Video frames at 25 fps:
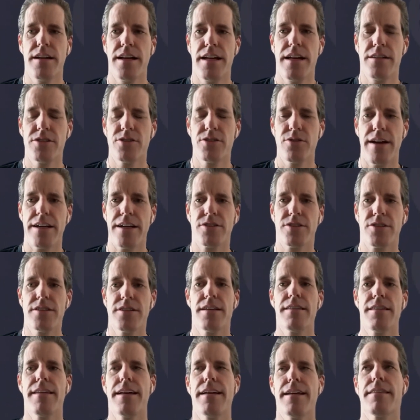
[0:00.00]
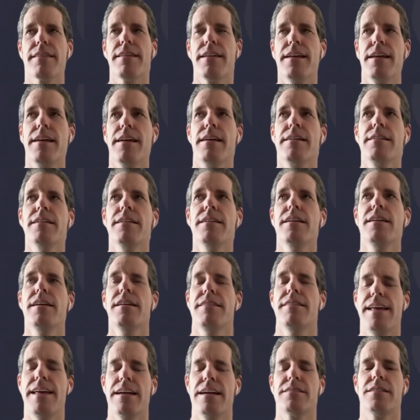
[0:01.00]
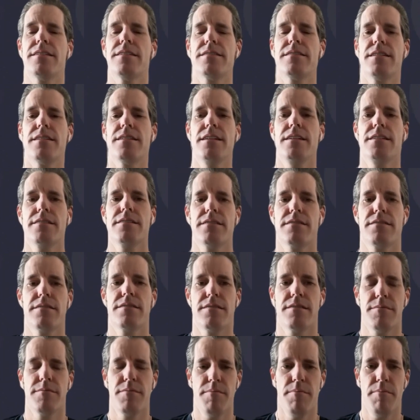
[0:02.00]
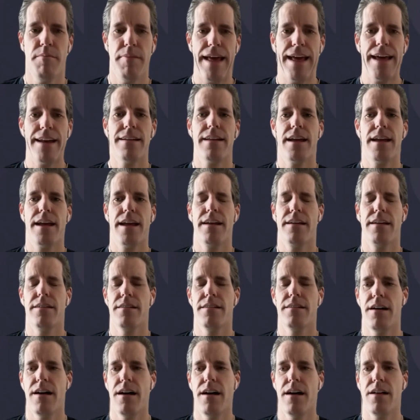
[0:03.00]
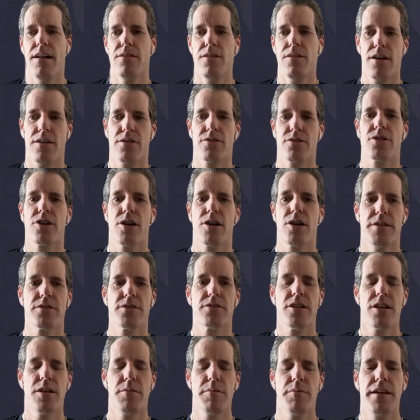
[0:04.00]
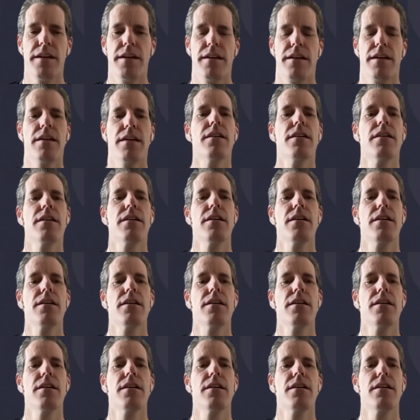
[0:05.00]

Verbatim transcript: And so I actually think the the SEC's mandate uh, long term is going to be